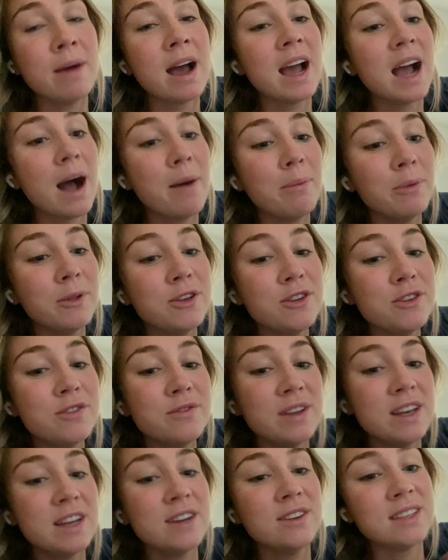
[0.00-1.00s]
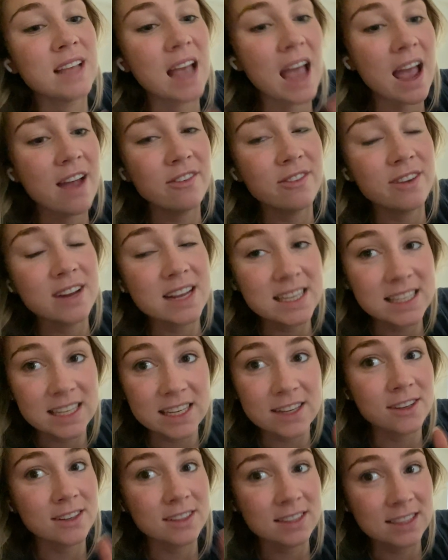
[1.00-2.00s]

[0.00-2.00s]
I upload new videos every single